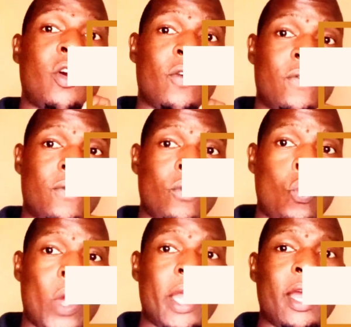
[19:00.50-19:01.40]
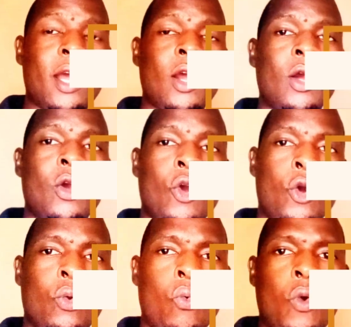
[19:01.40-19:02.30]
of where
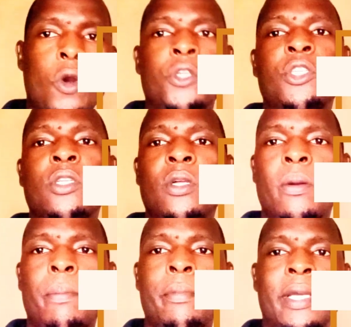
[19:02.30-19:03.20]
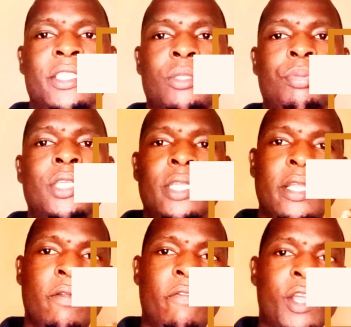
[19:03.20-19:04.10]
or what might be
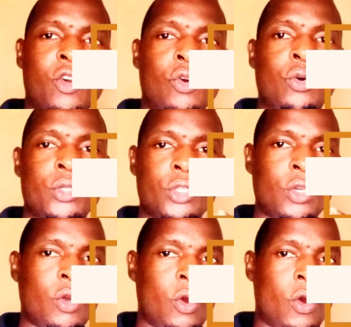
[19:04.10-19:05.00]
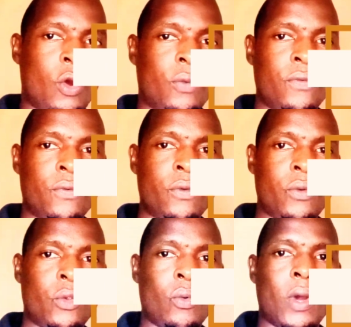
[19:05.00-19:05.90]
the cause of
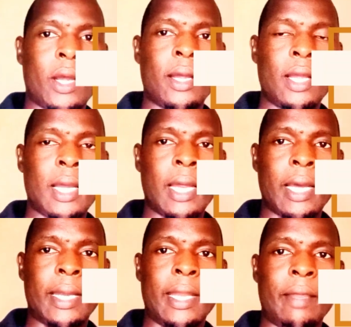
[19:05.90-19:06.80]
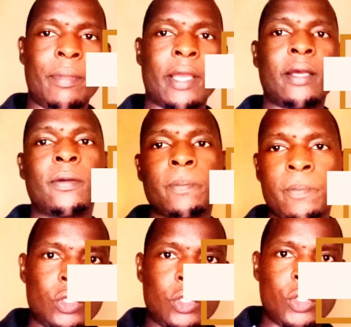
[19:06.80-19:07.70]
your anemia.
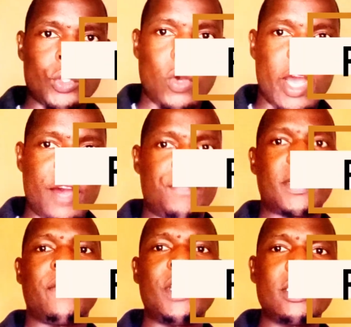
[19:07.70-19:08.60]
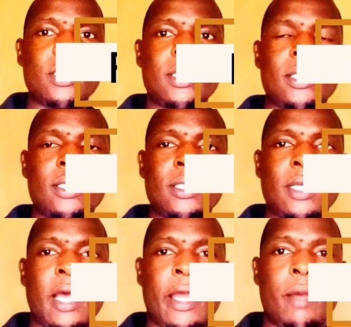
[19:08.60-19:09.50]
So after this,
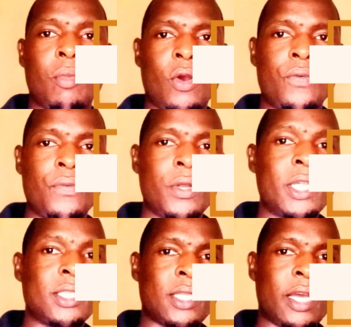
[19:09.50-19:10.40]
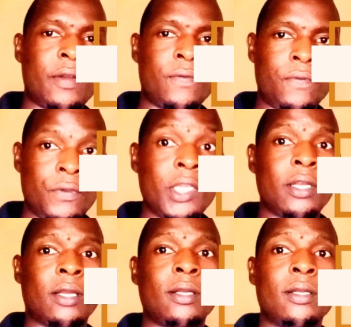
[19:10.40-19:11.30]
I am confident and
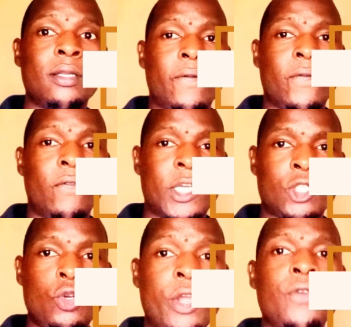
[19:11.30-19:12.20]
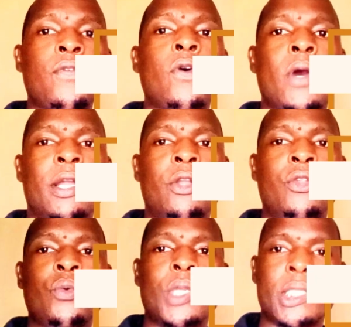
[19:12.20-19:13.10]
feel that going
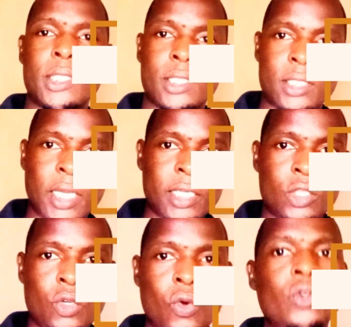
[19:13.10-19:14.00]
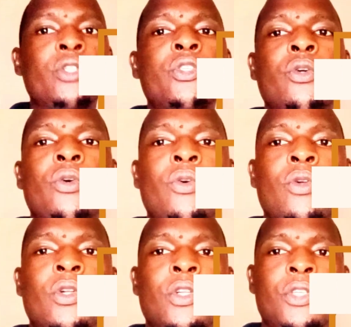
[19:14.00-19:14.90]
forward, you will start also
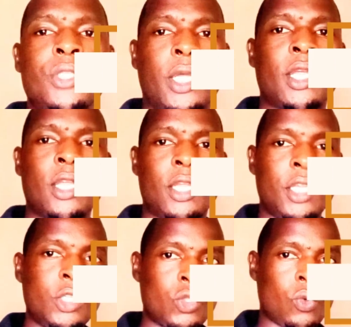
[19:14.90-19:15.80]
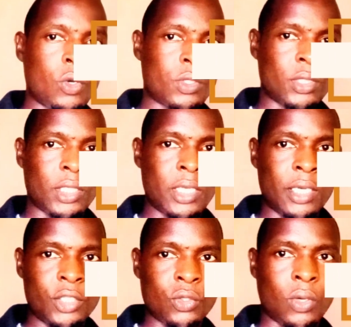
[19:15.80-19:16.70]
taking into
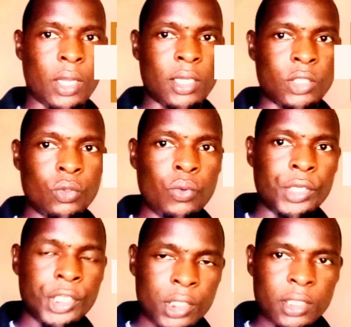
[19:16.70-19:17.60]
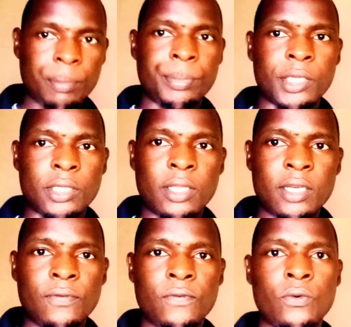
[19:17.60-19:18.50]
consideration, as you interpret
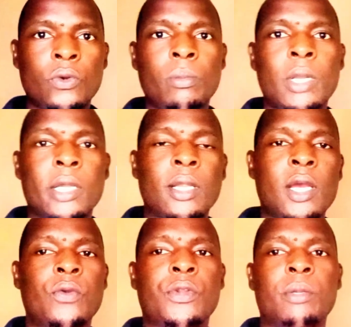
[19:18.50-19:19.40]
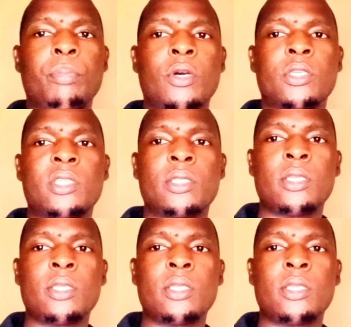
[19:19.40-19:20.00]
that full blood count report,